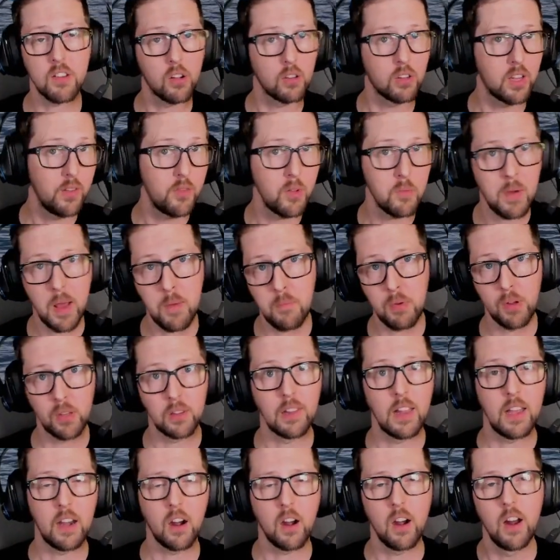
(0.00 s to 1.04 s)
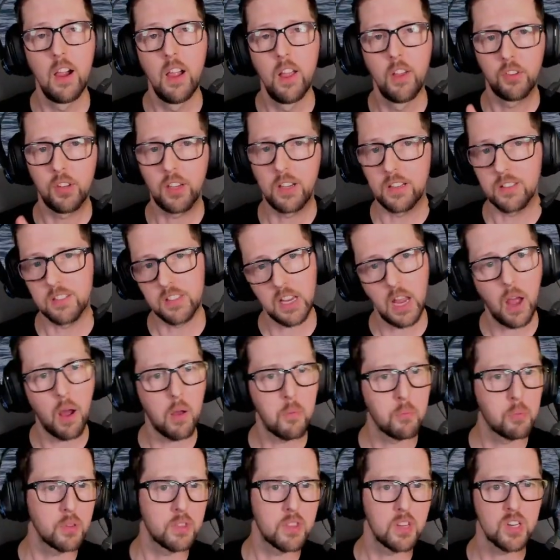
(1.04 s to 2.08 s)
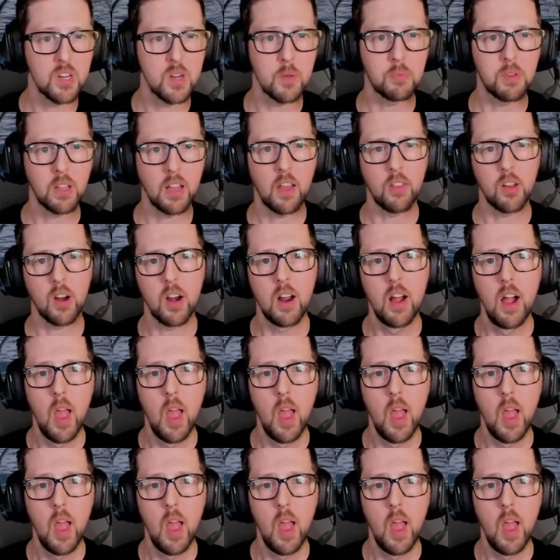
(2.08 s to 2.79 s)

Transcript: I'll give you my build later so you can see how I put the ship together.